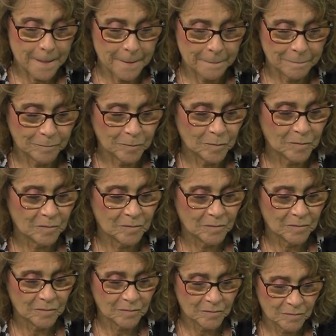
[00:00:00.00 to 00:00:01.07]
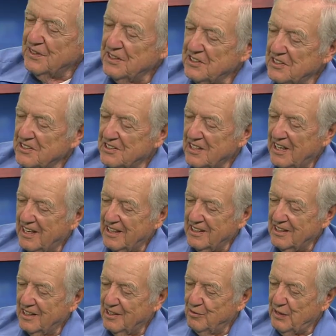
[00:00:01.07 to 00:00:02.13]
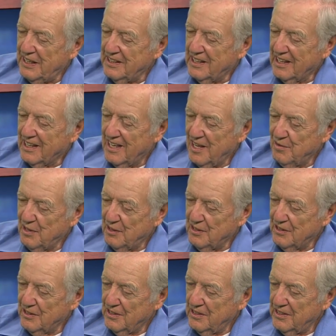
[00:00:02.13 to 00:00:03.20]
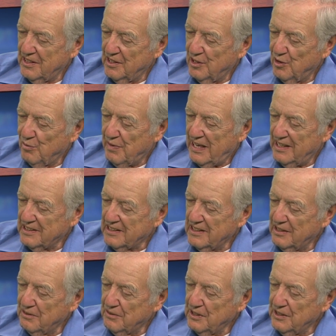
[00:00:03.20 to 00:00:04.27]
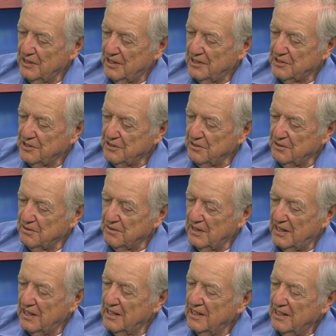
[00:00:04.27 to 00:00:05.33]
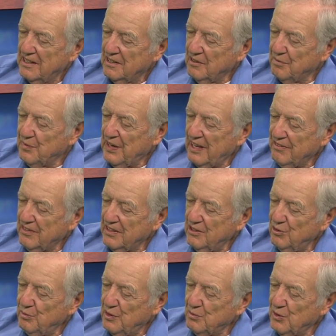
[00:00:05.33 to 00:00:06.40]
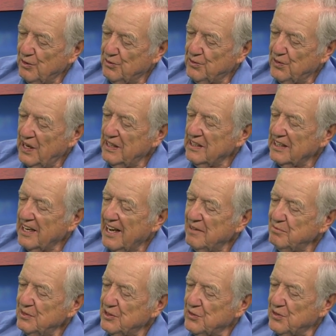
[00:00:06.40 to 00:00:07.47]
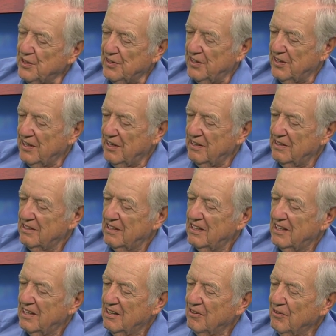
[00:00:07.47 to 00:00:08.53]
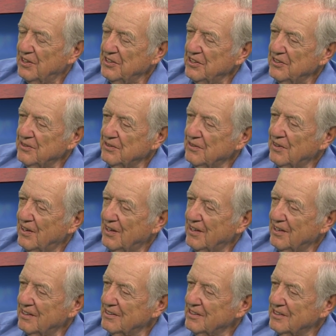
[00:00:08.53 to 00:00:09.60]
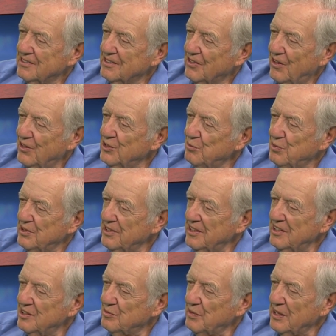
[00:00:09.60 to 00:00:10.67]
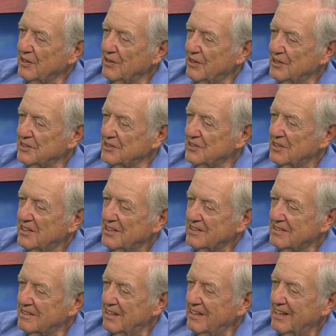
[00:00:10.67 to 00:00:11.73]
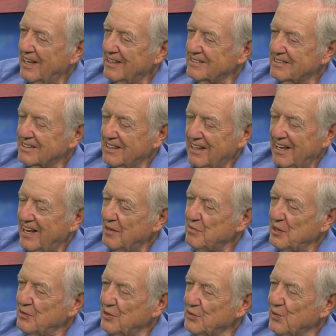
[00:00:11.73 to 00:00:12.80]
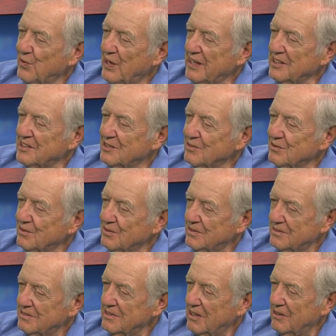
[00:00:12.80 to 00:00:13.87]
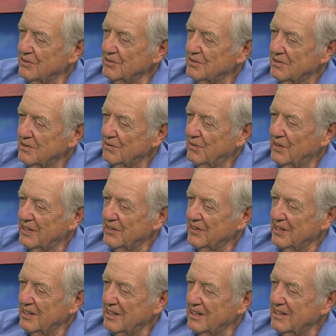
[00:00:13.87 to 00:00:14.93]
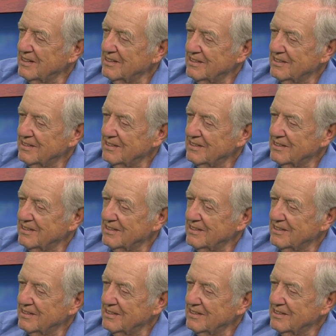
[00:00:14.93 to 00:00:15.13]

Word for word: Well, that's one of the reasons I uh, made the comment earlier about uh, we ought to uh, have a little bit more friendly atmosphere there when you are call the police because they're not uh, happy with ways, you know, one of the